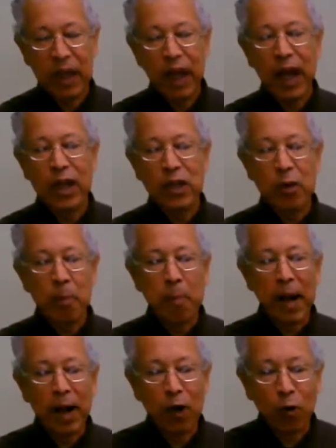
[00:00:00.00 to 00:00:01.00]
and the
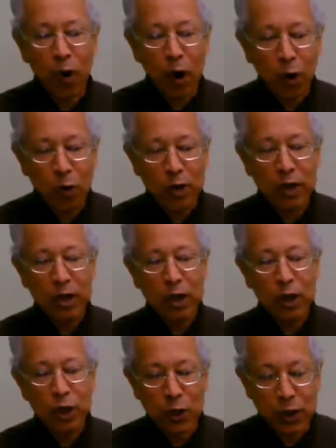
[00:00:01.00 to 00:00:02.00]
background
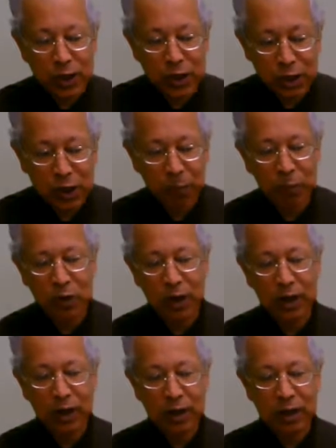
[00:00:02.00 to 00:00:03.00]
to this subject.